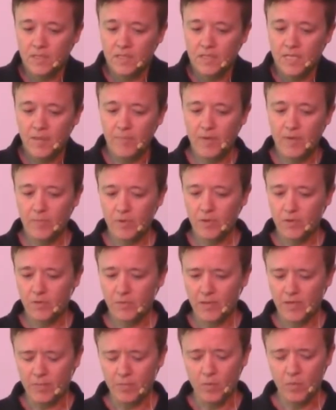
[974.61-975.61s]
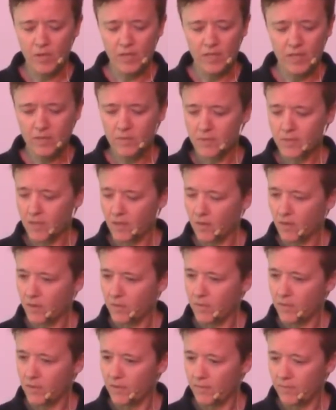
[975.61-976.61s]
Step number three, boy, this was a
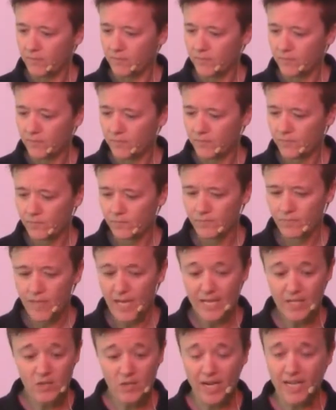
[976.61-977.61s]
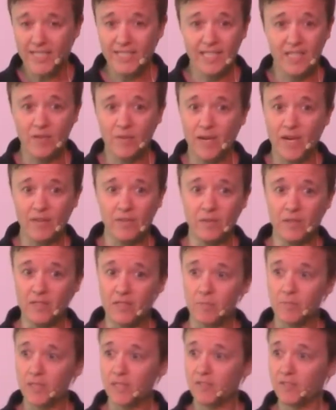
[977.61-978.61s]
hard one. I tried to get around
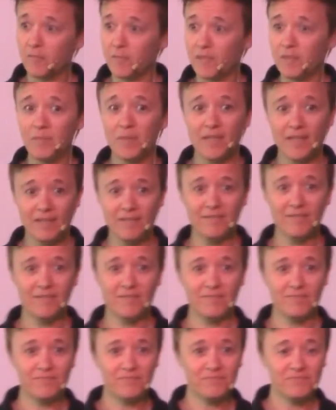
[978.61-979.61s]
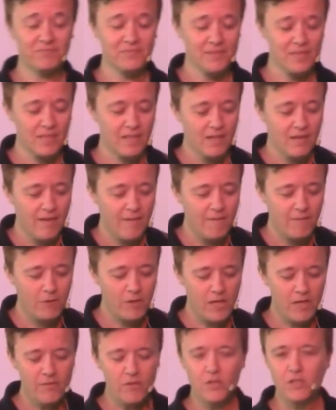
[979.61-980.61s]
this, believe me, but I
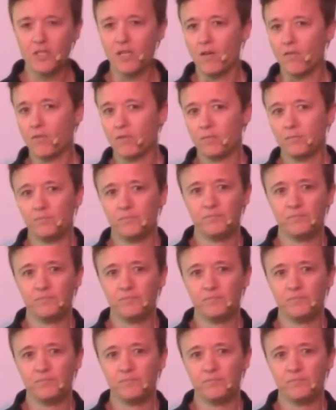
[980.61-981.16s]
forgive yourself.